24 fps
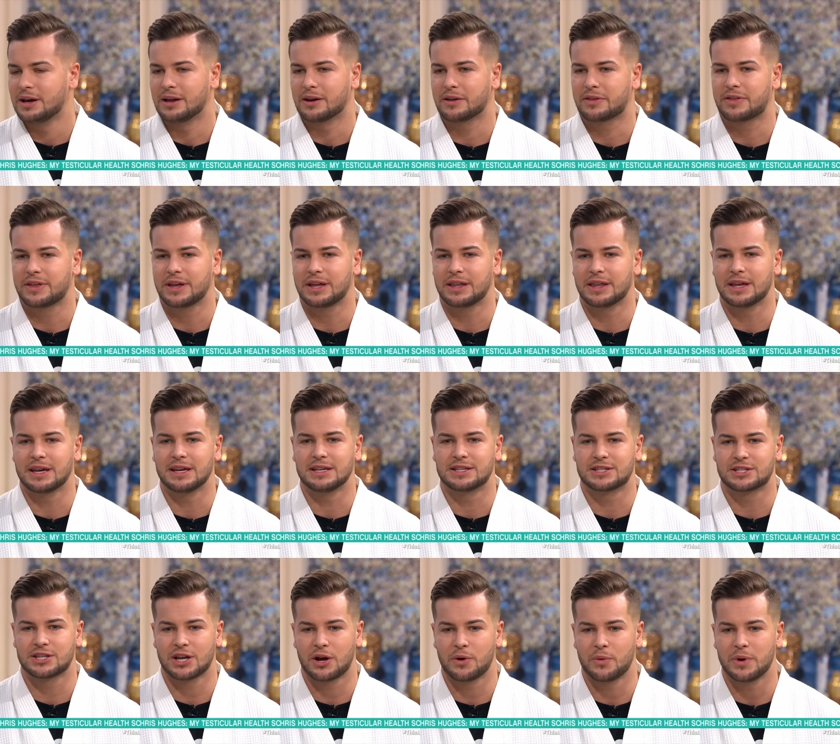And I think that
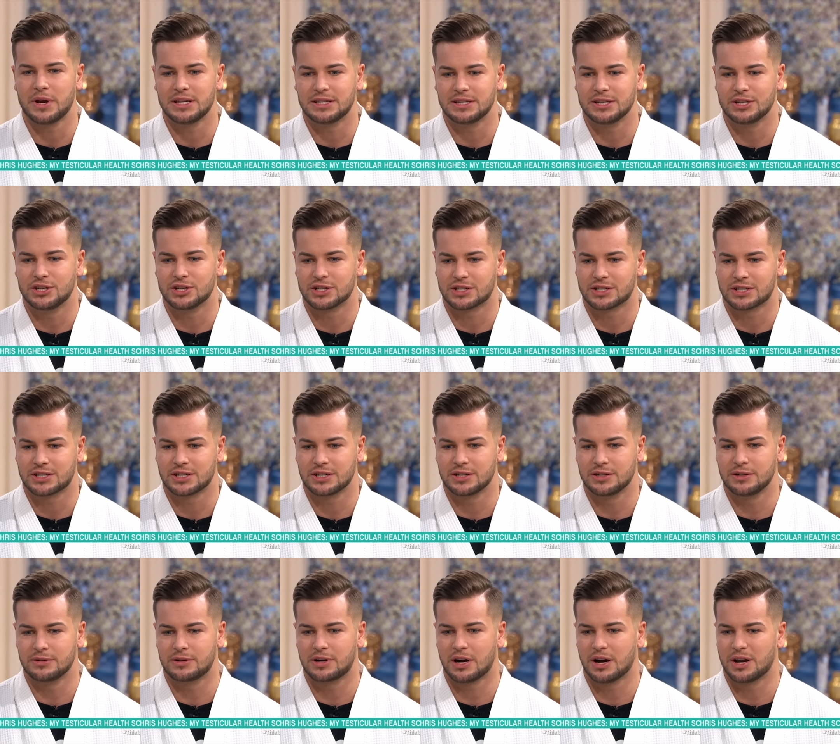it's so easy just
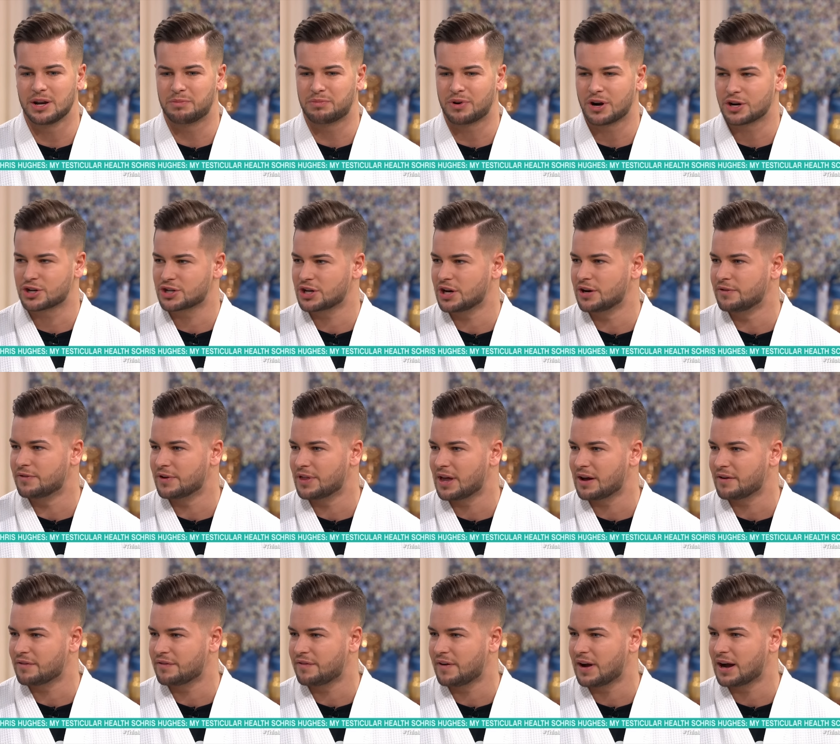to kind of brush over
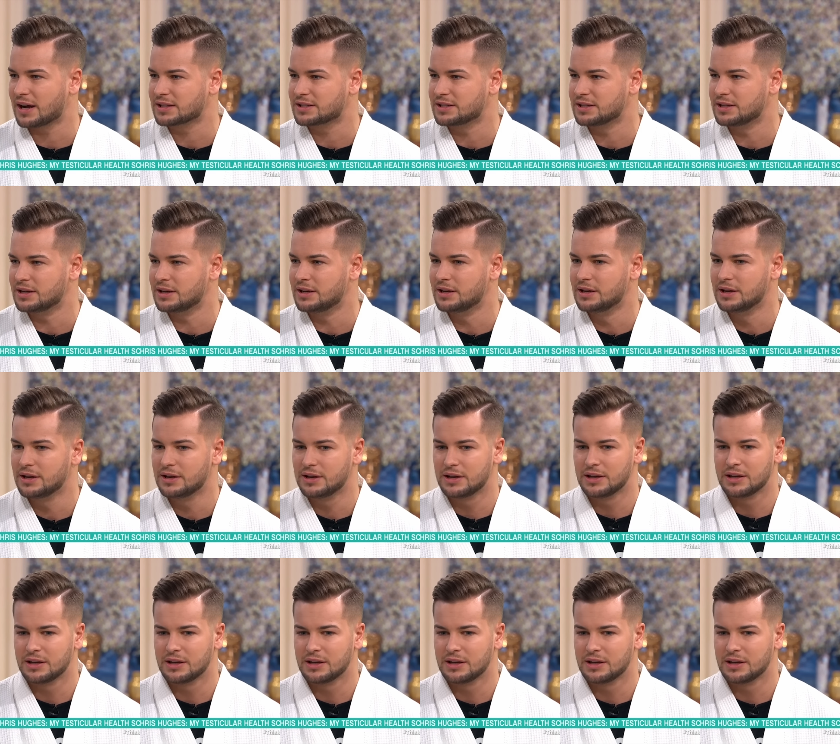that fact in,